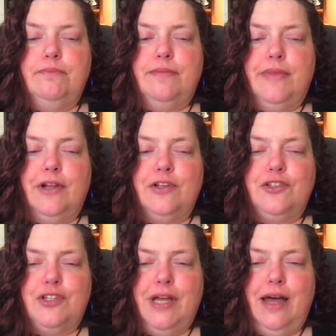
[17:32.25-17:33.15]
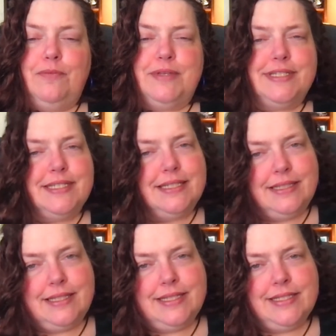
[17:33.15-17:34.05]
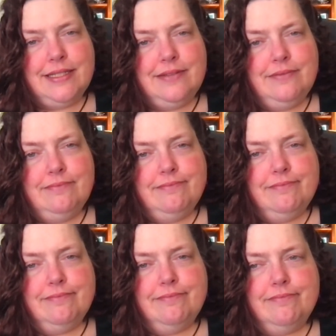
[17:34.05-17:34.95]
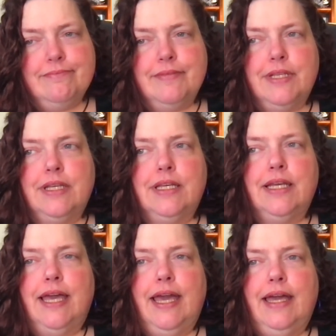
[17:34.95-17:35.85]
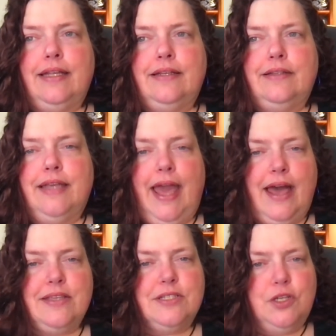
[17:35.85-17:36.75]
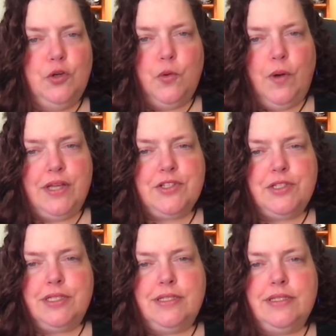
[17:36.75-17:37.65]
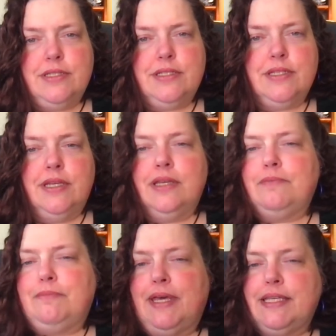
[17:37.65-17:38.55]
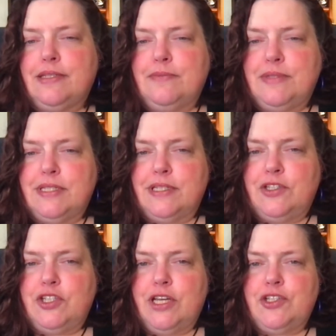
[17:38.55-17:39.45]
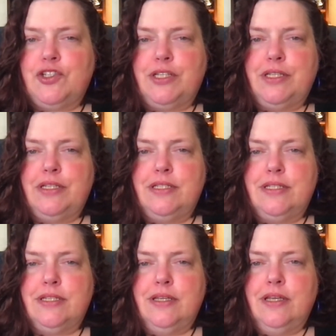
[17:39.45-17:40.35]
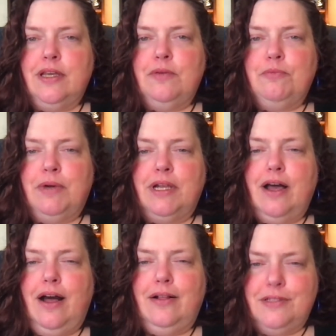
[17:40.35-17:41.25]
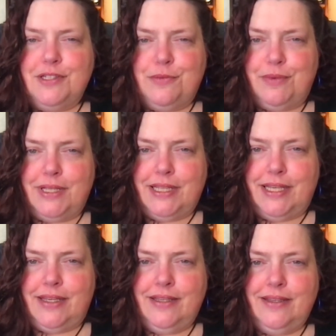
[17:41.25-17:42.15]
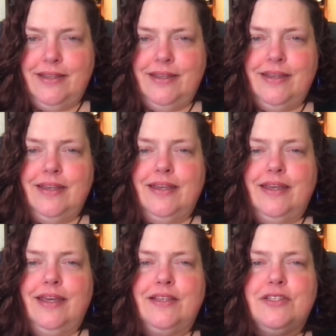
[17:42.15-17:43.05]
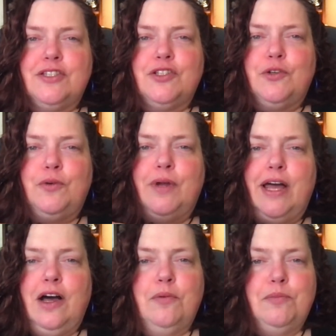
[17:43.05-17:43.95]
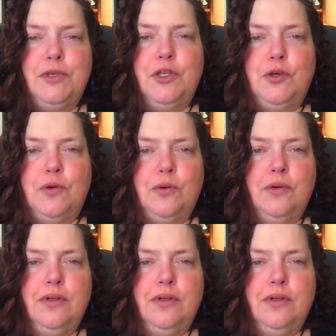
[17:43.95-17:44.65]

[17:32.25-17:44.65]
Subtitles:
Their job is to listen and ask you questions, make some suggestions, but ultimately it's to help you